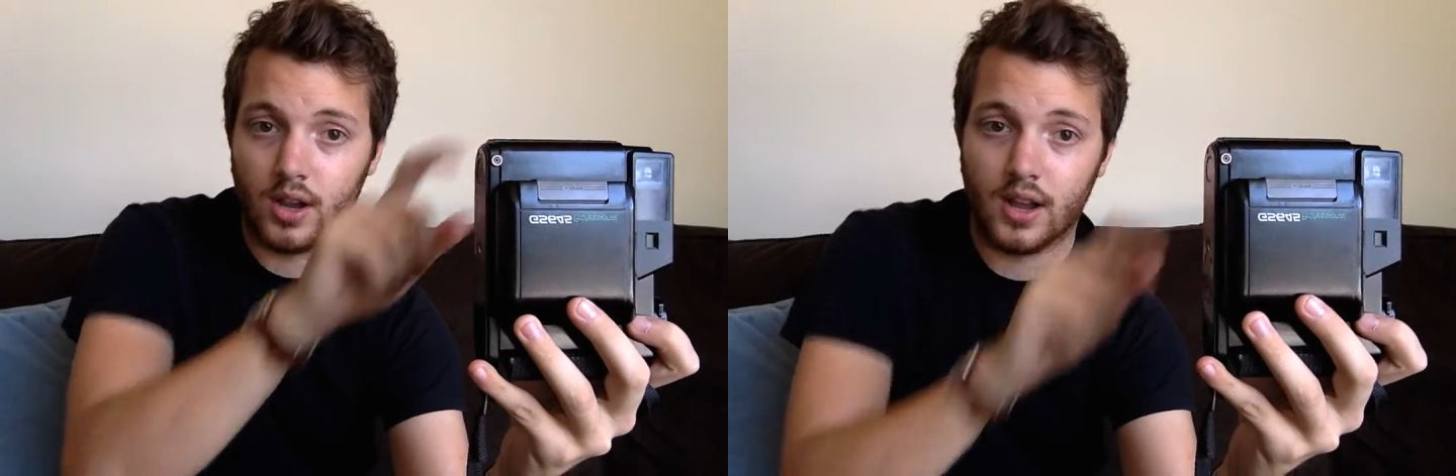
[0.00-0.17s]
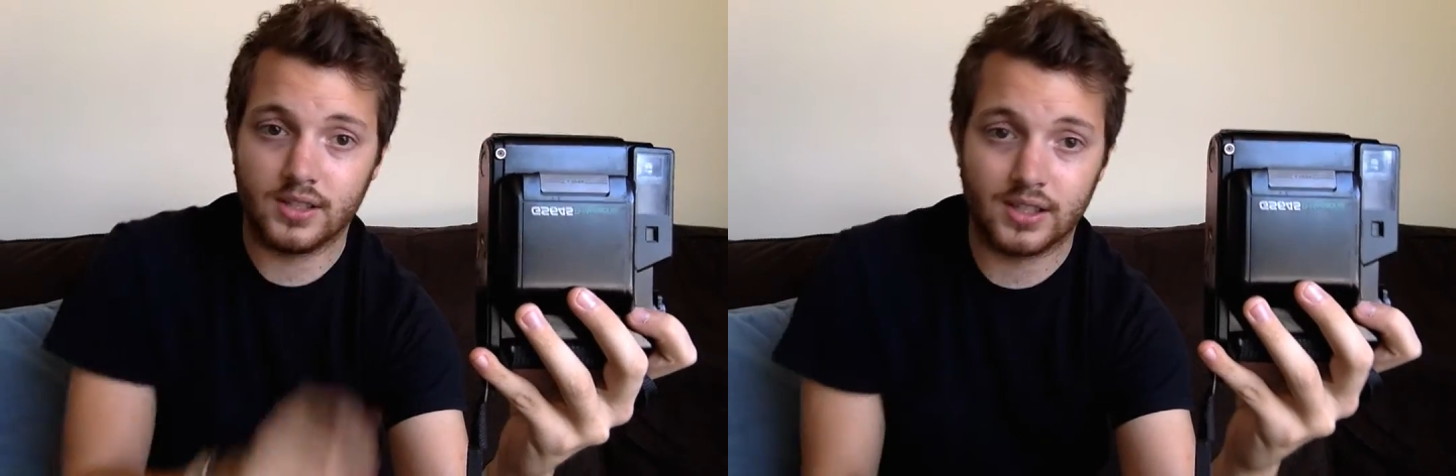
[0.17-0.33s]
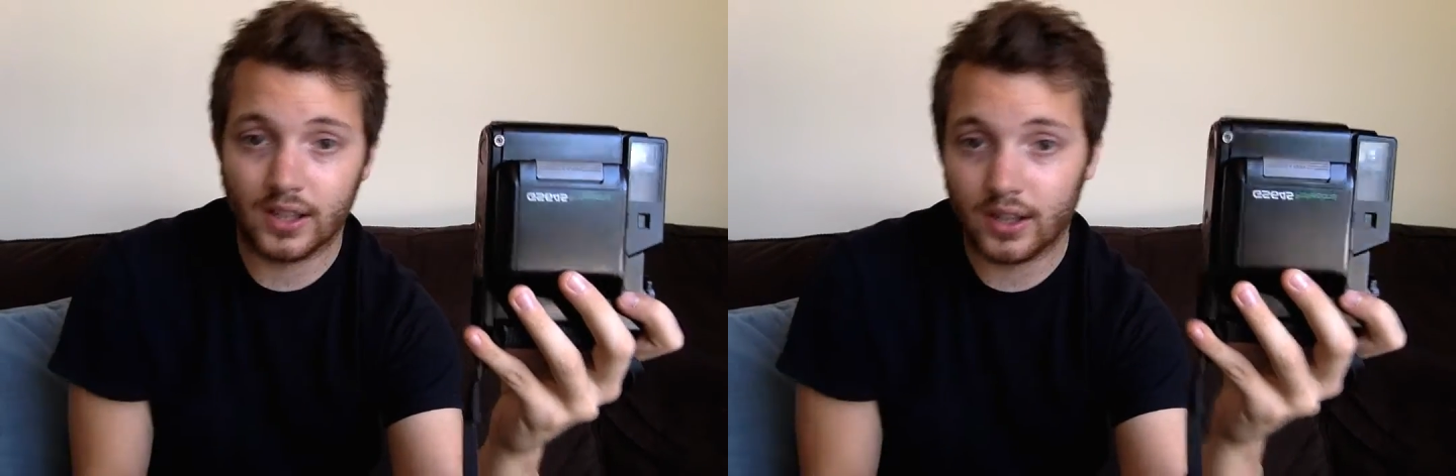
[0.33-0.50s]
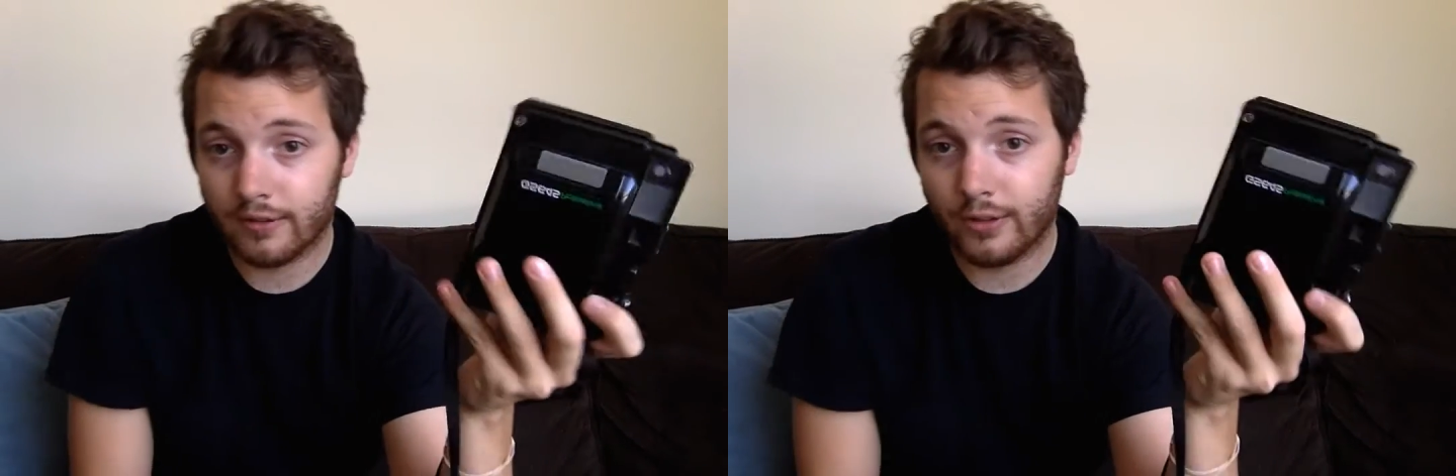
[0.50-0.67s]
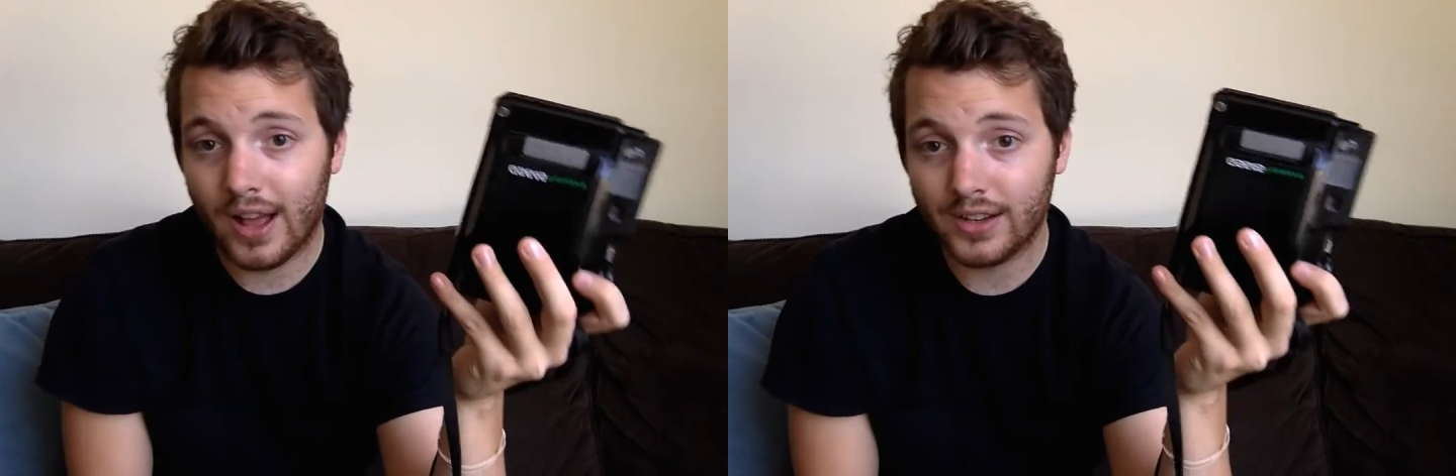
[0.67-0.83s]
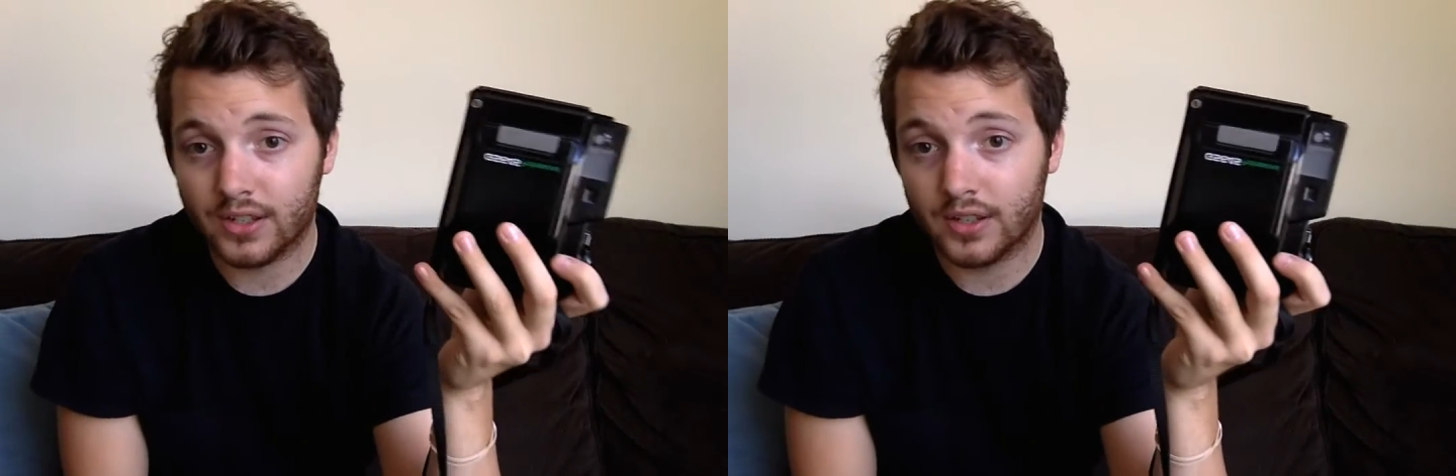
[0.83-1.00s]
syncing
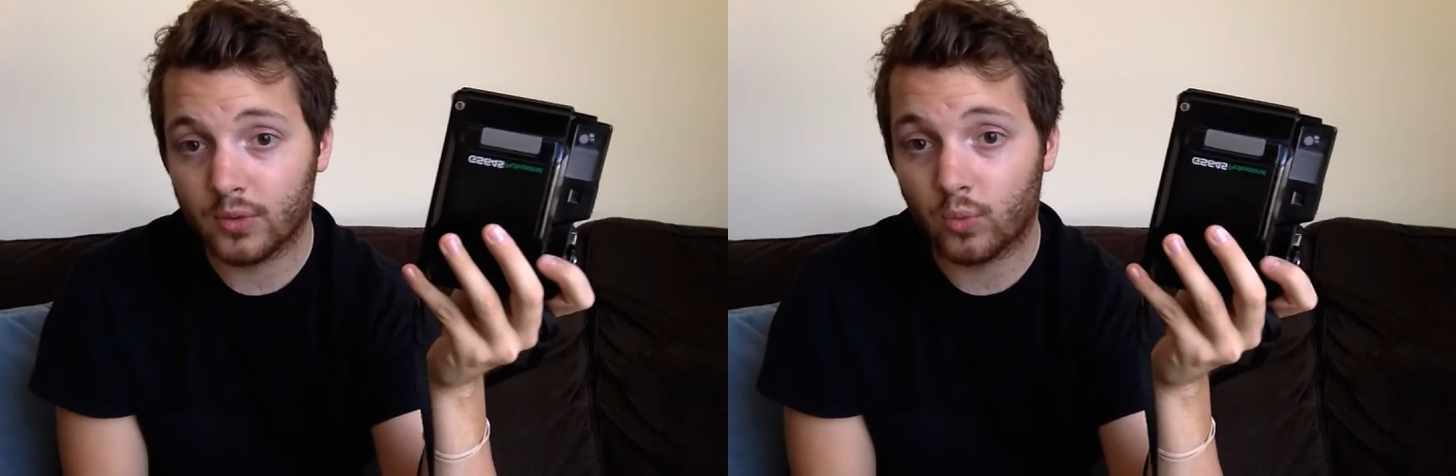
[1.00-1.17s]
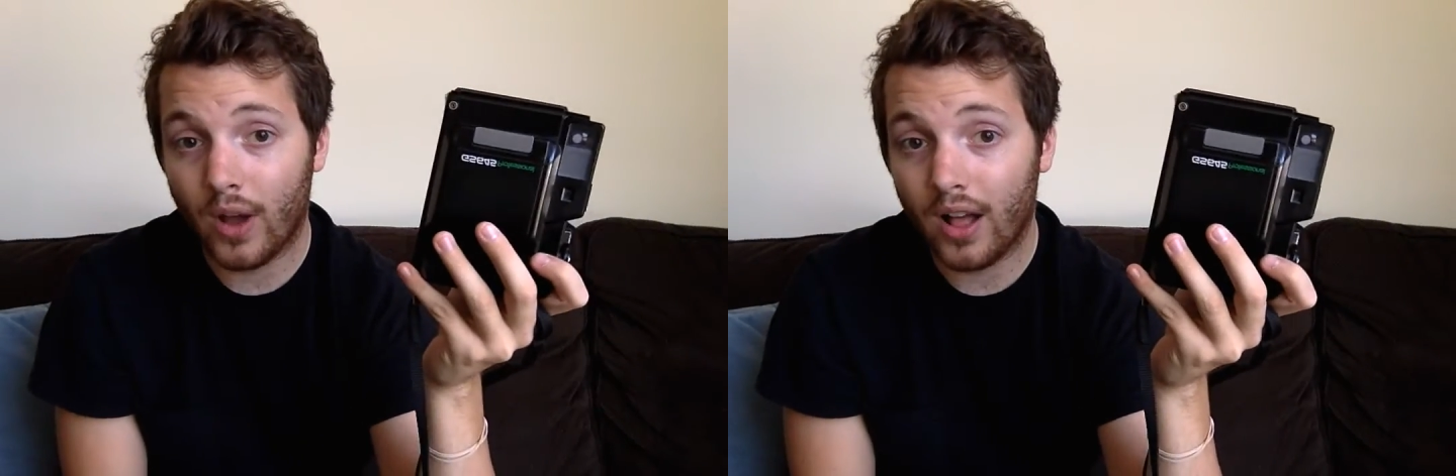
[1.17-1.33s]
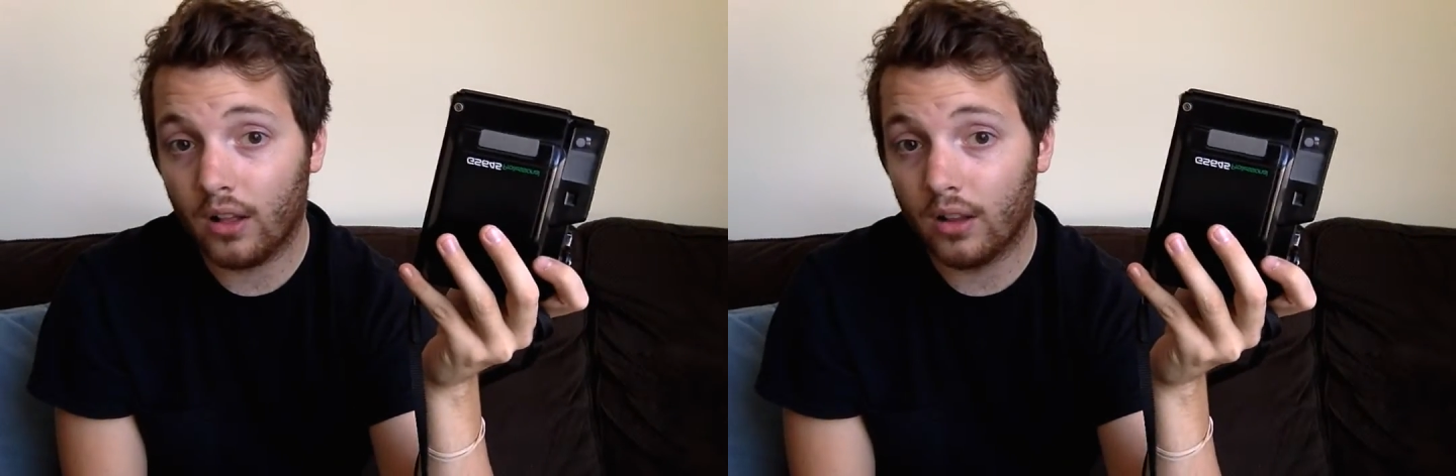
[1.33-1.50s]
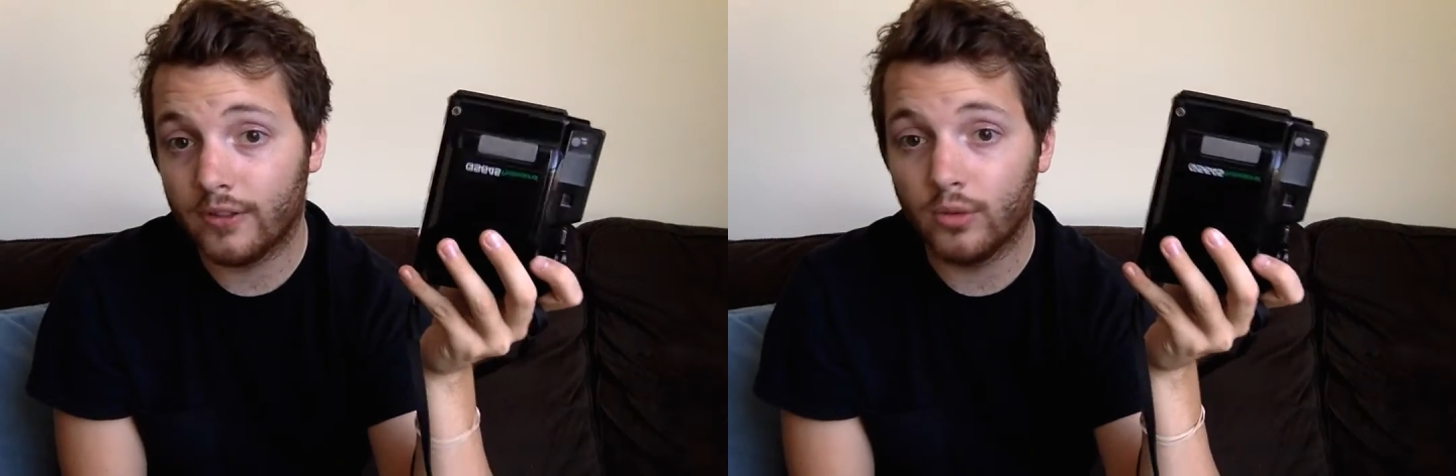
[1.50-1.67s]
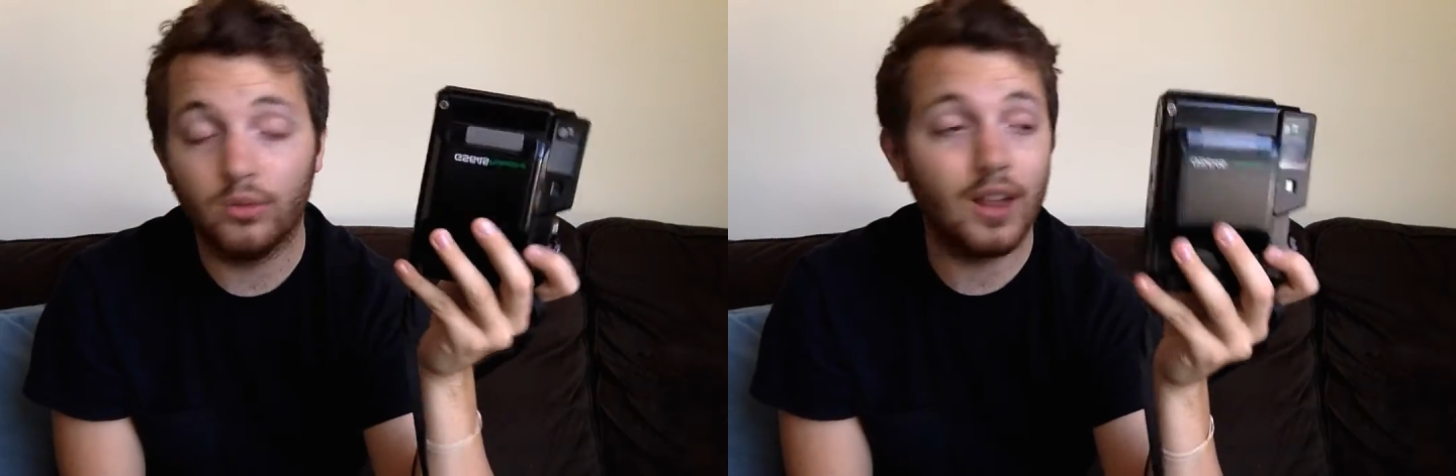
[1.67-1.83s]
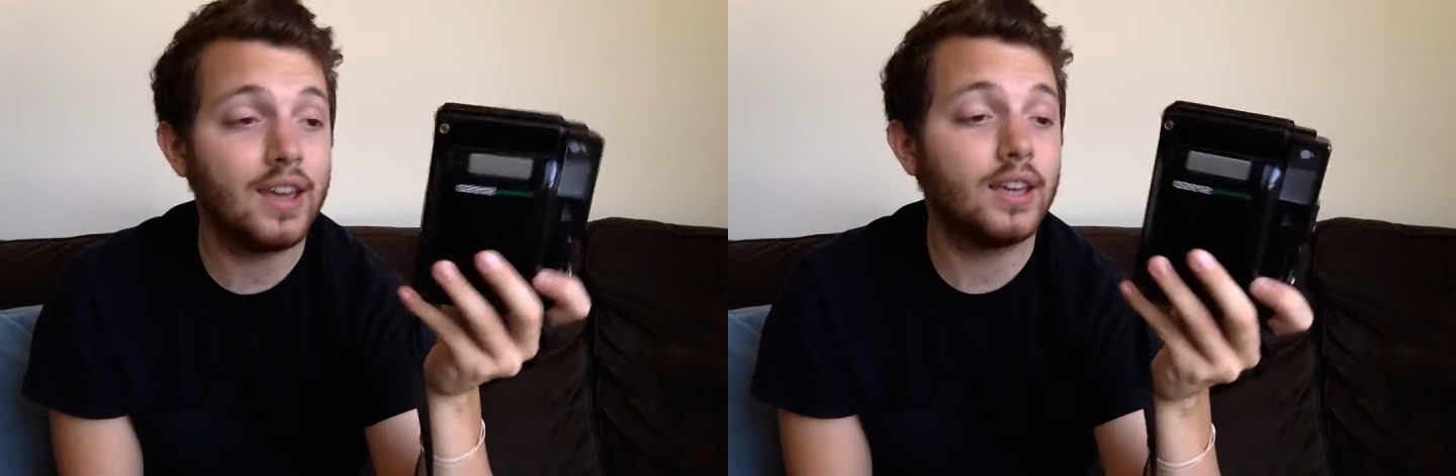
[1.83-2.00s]
flashes as well, if you
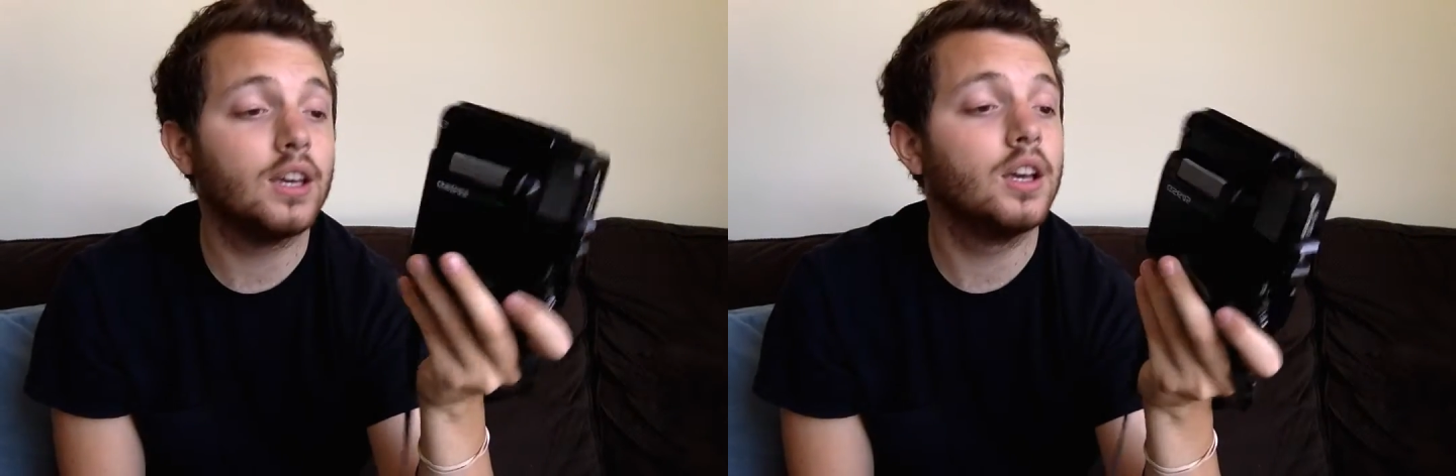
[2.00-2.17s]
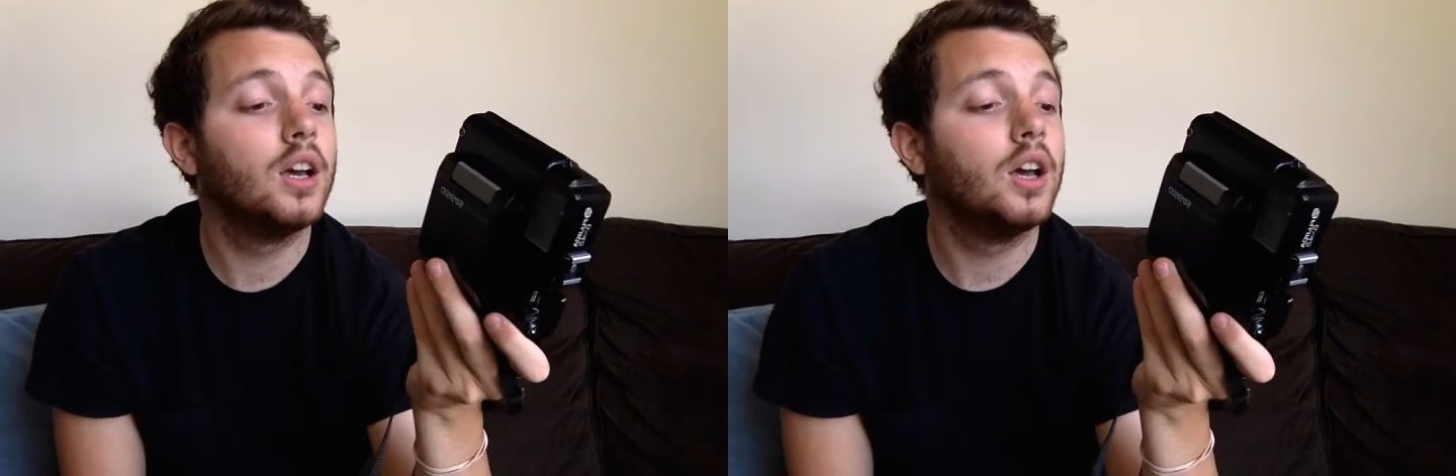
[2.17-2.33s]
like.